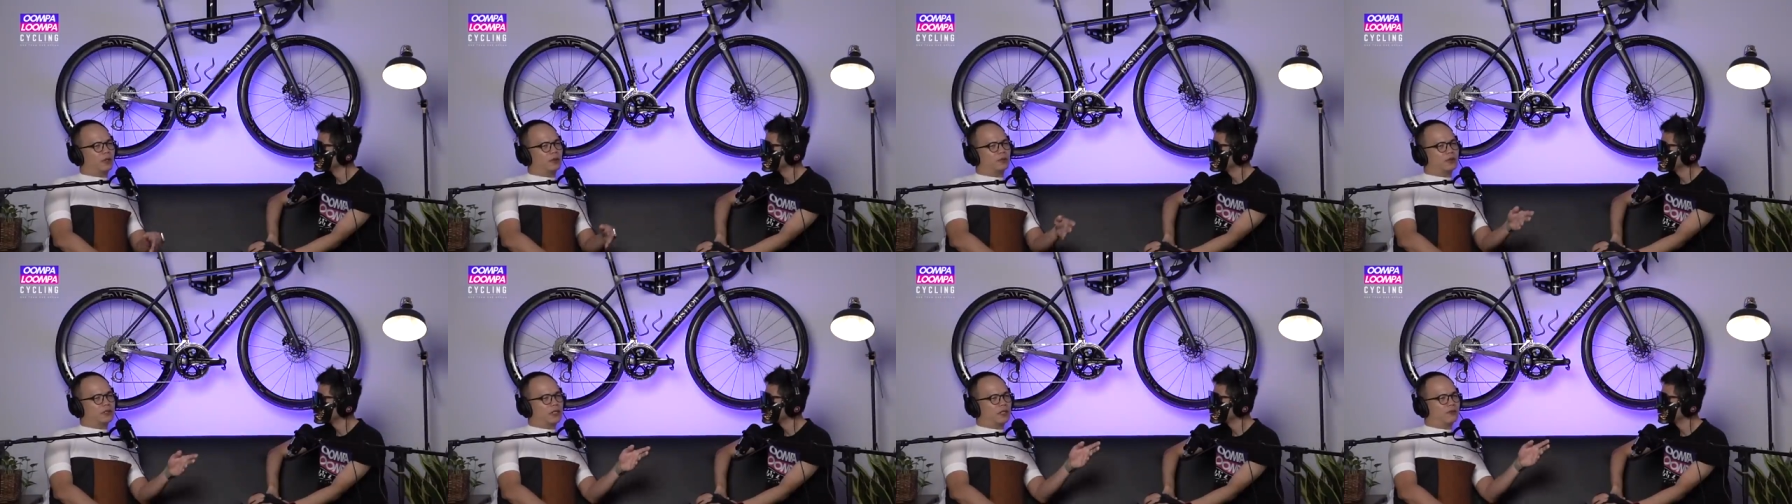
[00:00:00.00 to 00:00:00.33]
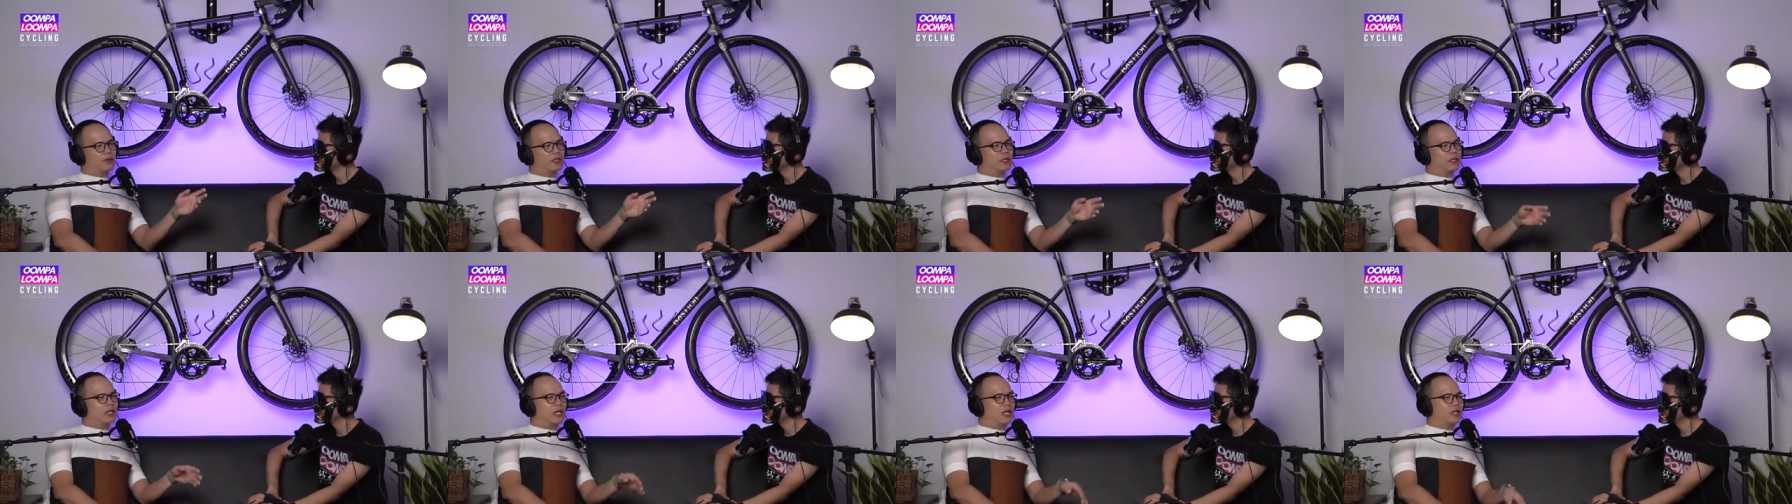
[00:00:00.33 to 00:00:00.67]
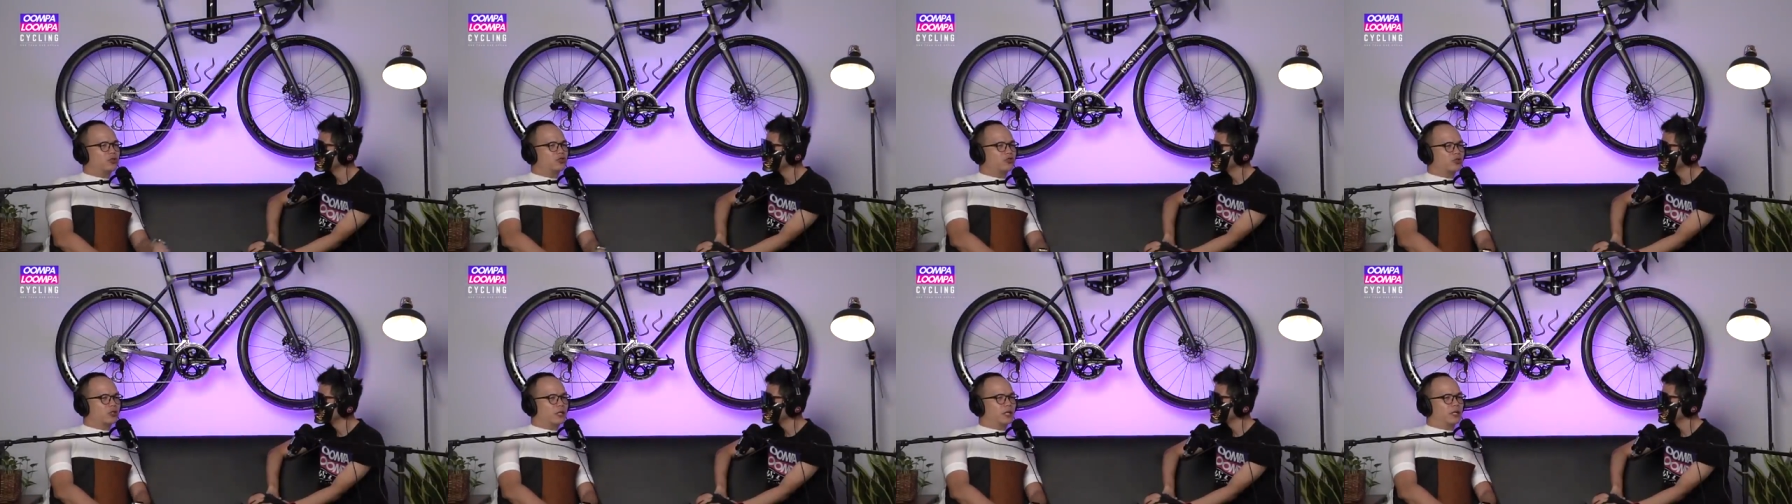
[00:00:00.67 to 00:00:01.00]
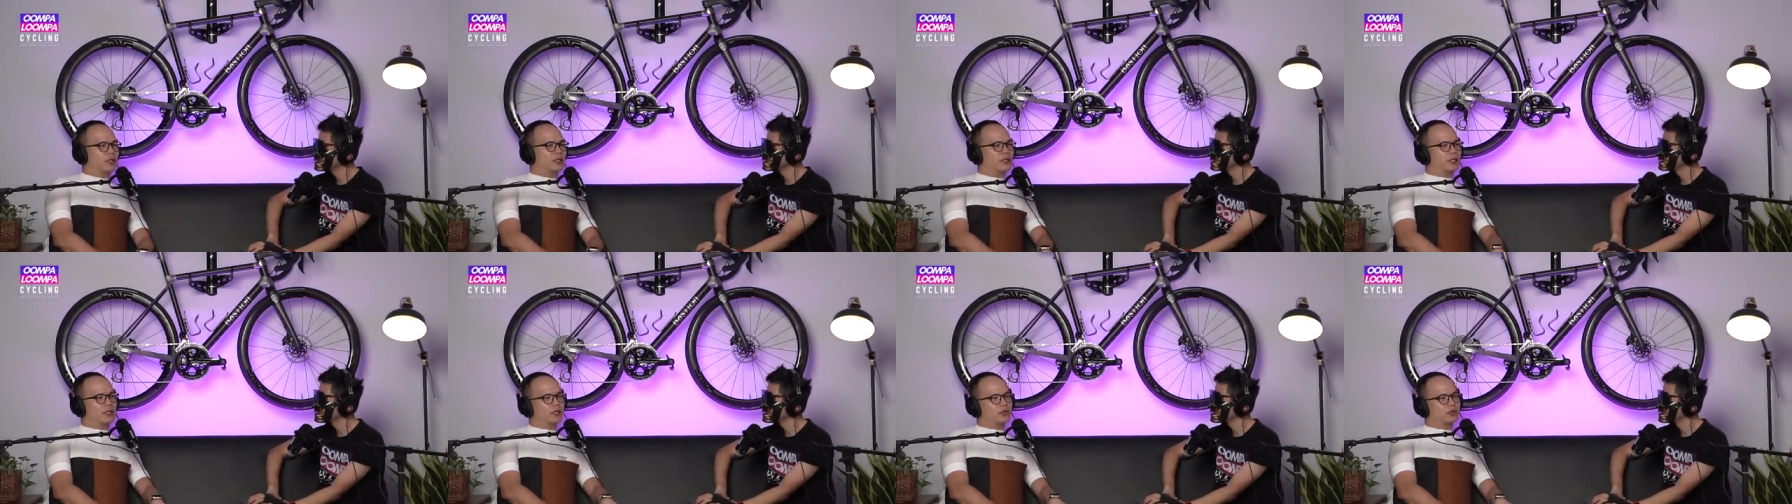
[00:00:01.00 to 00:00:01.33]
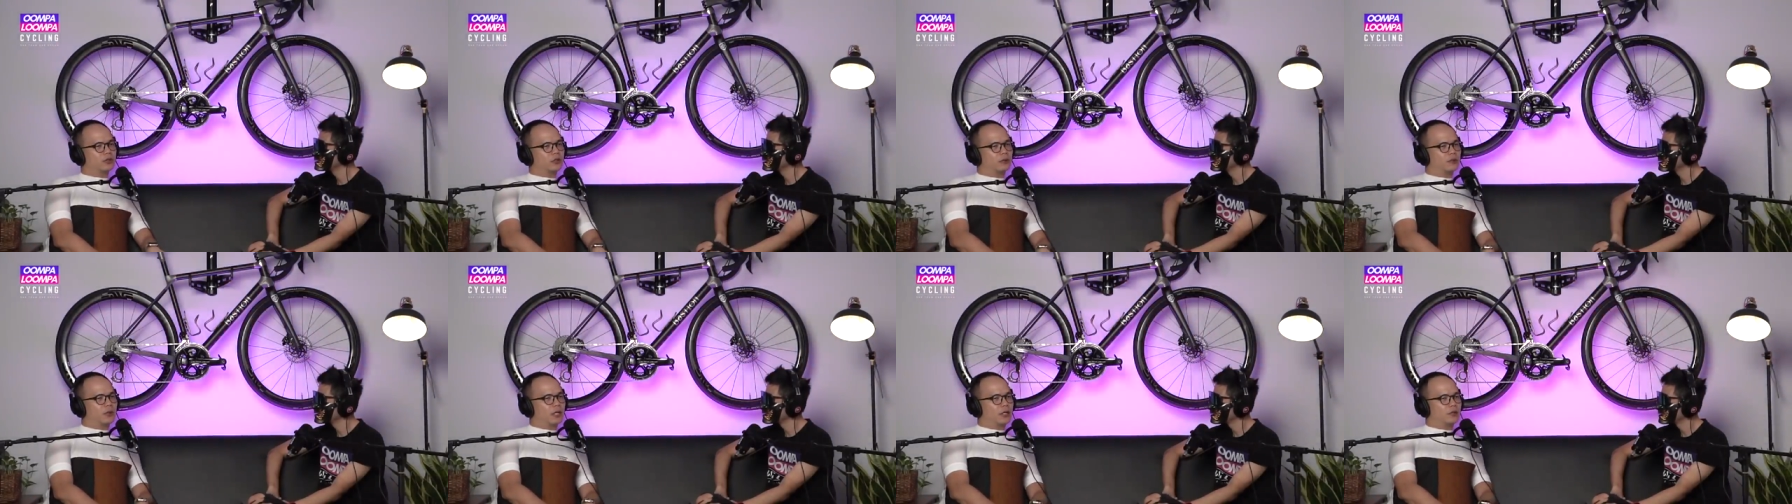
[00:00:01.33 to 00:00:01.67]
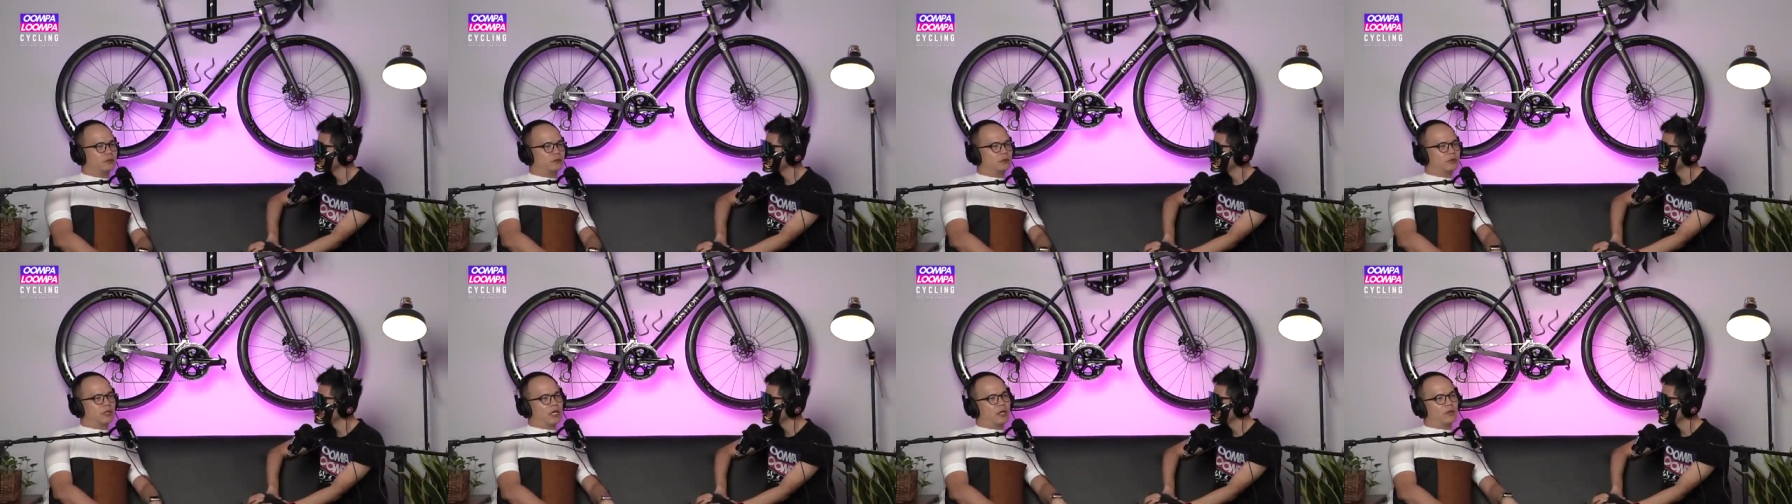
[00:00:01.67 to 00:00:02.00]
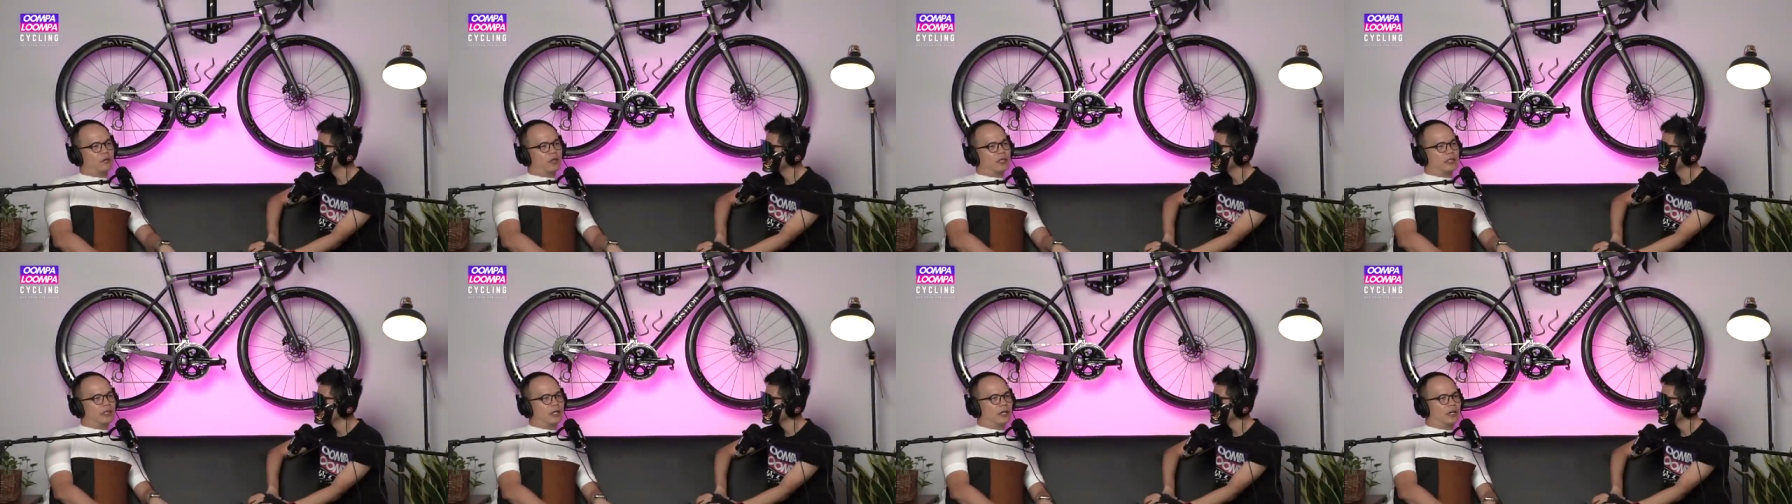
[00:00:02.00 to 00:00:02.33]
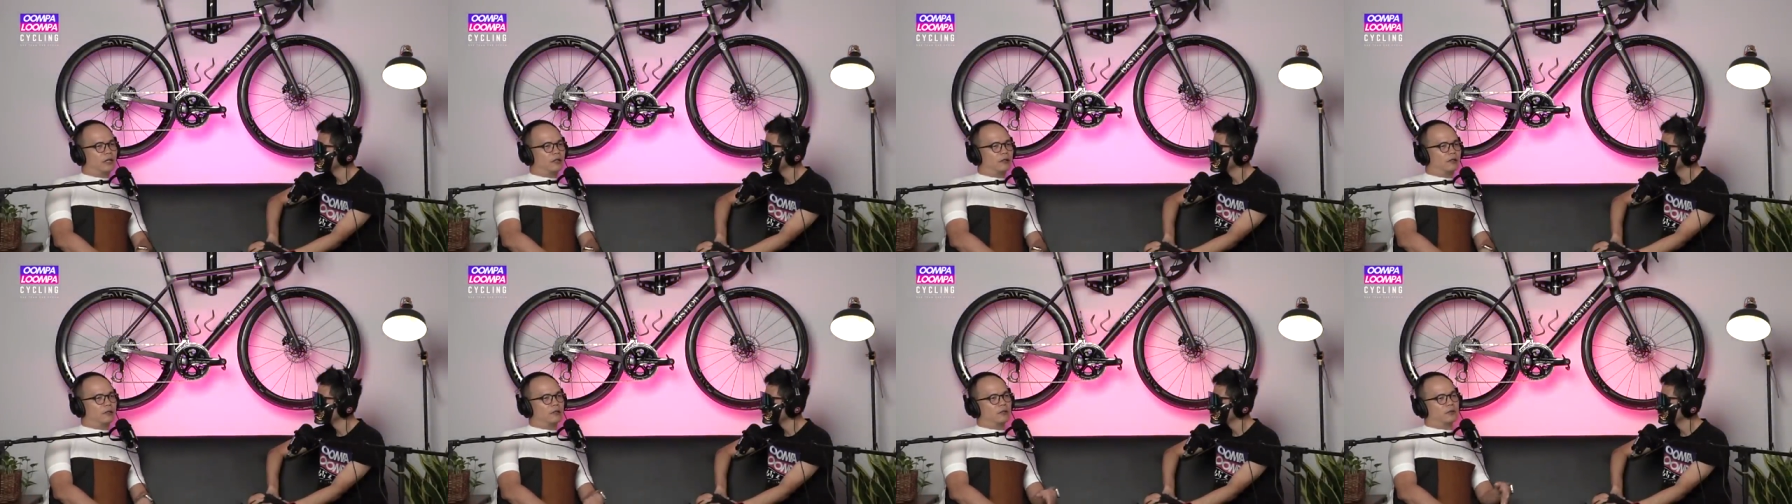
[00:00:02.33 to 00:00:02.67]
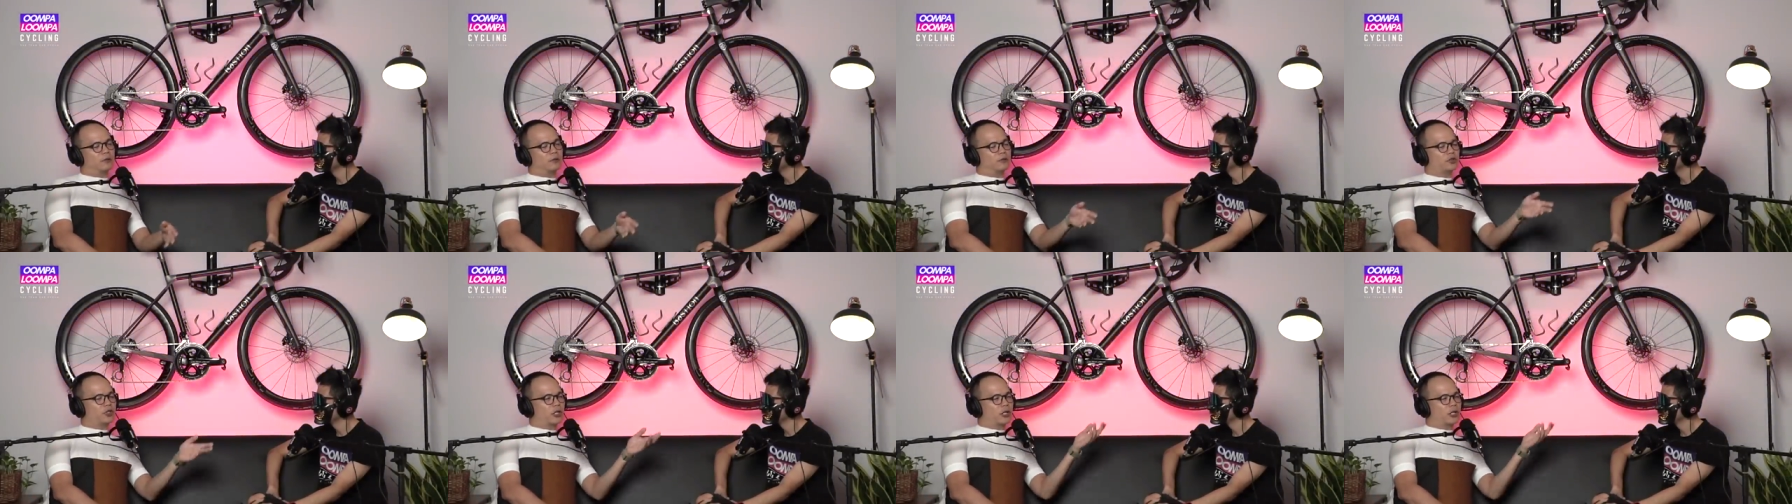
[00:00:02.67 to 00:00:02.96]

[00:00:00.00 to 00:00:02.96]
I was having lunch at uh, Tiong Bahru then I went down